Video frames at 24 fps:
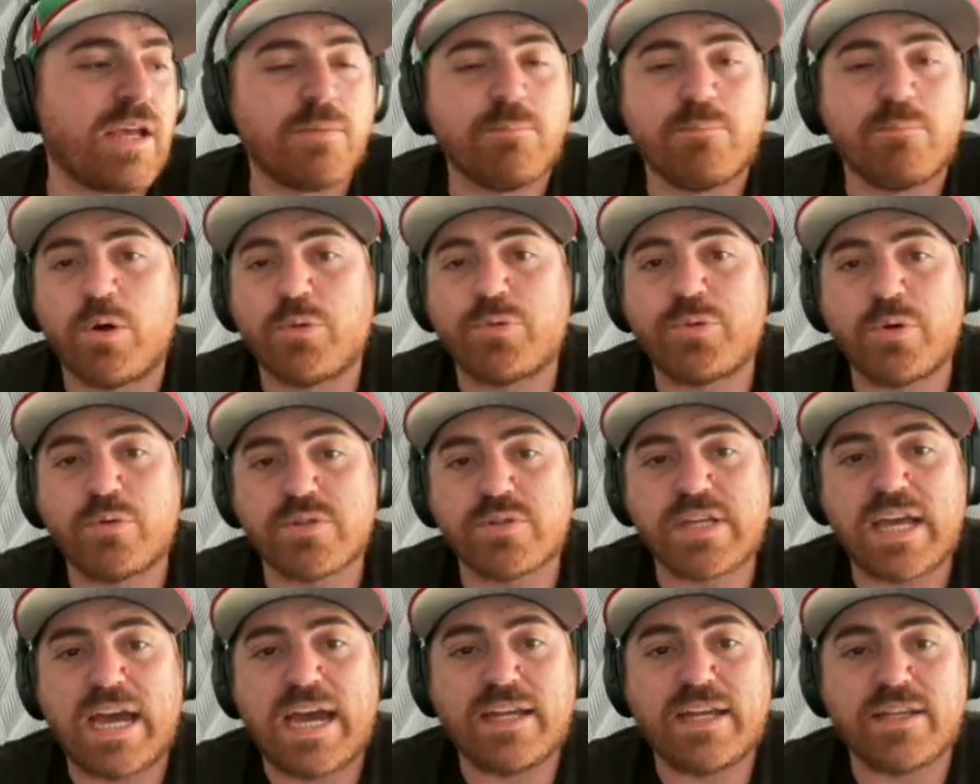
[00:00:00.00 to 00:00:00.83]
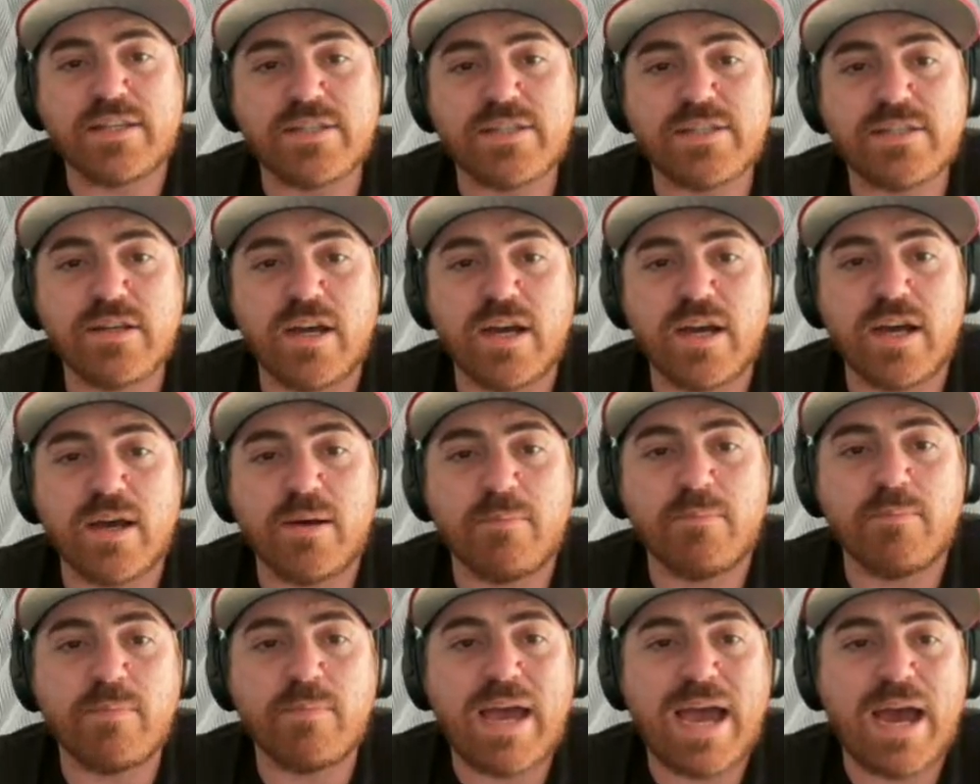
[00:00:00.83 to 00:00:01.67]
And both those guys,
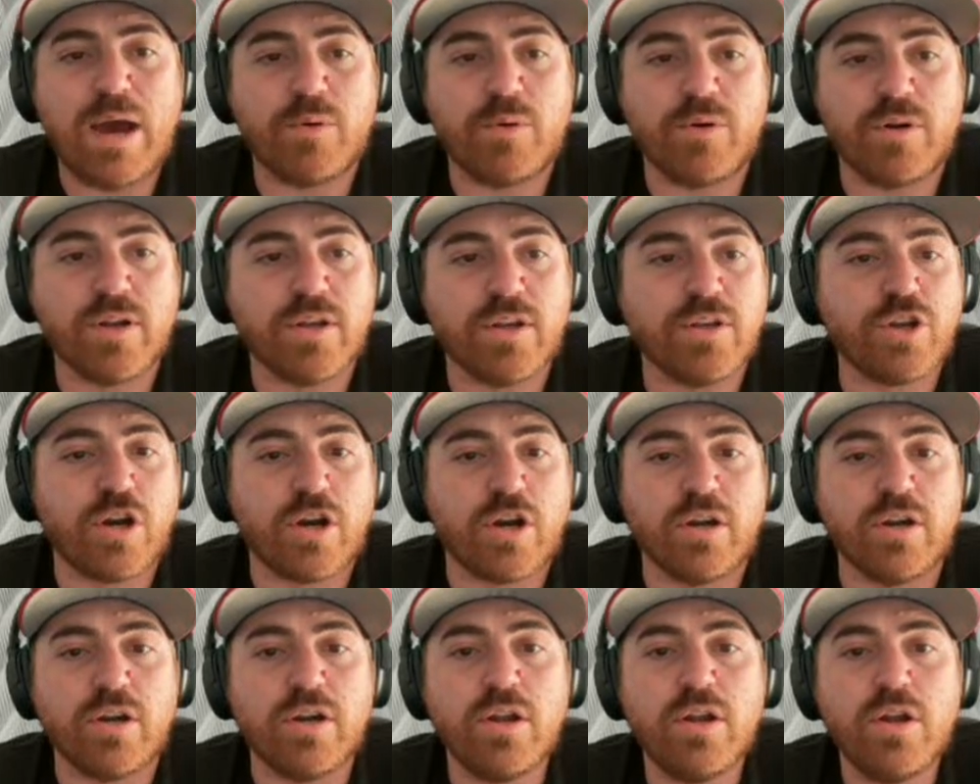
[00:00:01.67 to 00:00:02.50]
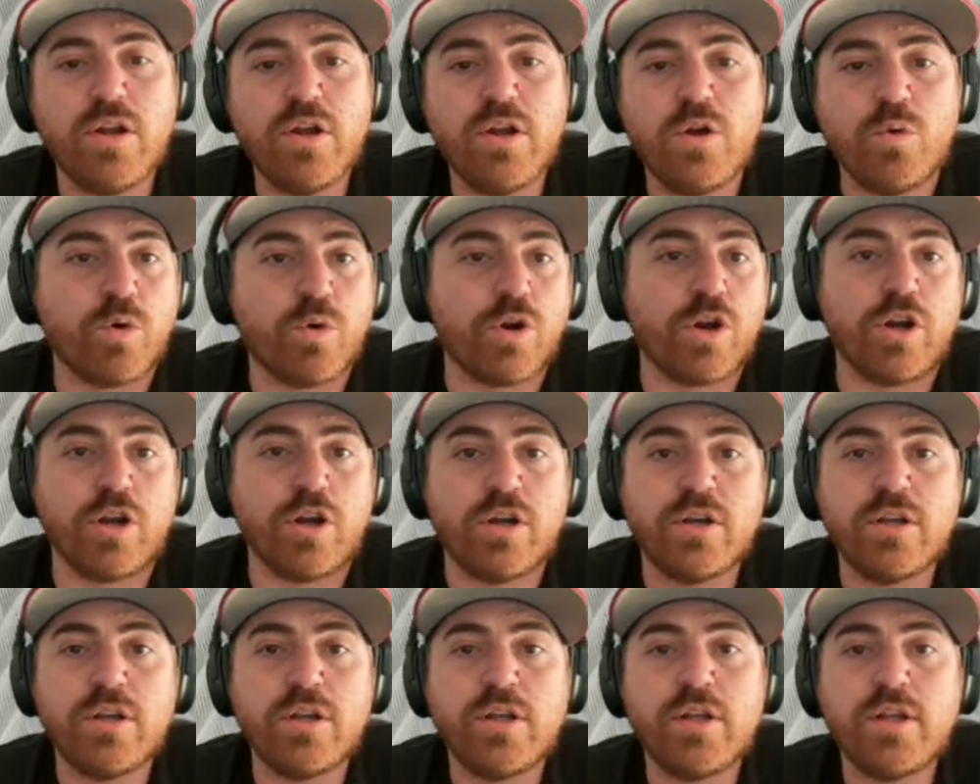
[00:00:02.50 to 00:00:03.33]
Howard and Dart,
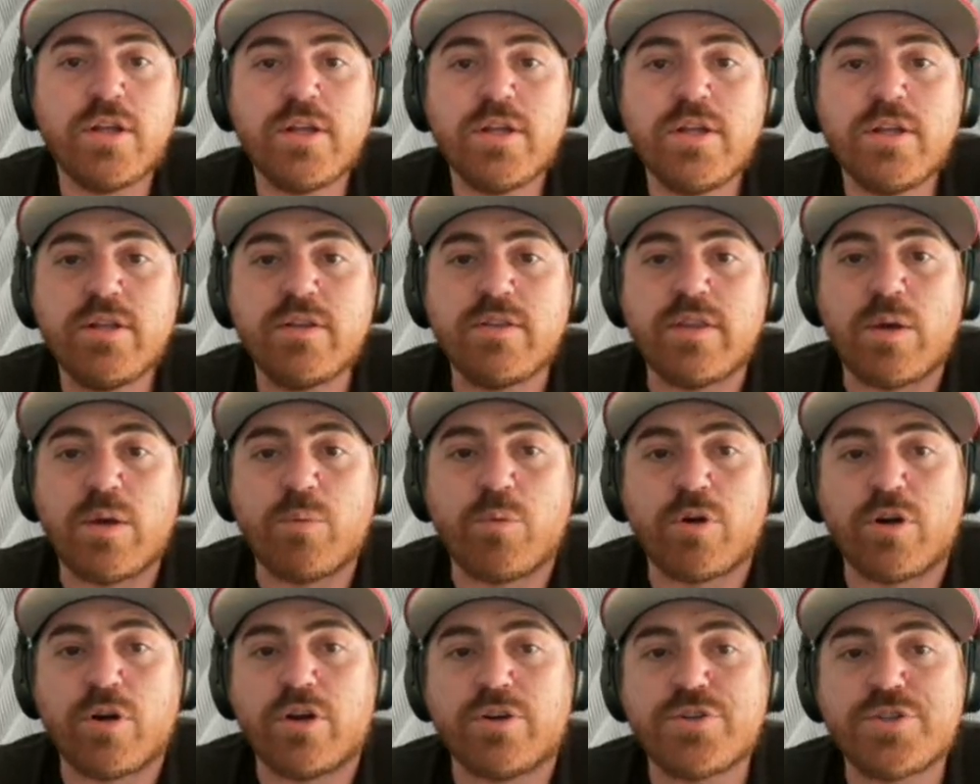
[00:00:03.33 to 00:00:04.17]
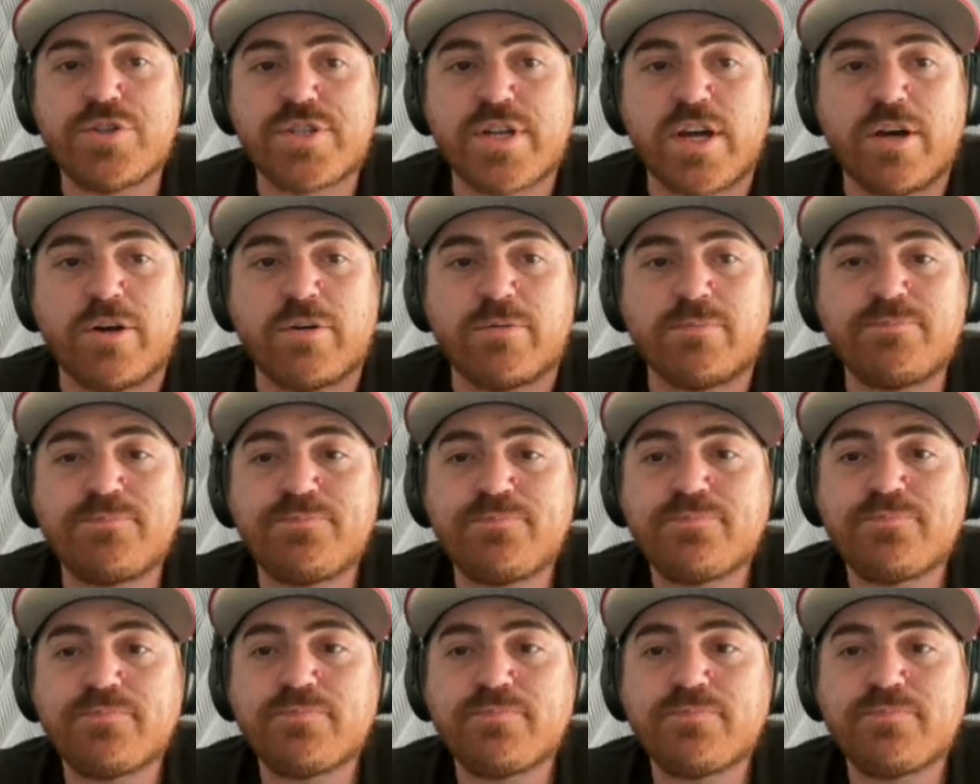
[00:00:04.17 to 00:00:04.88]
were. They were. So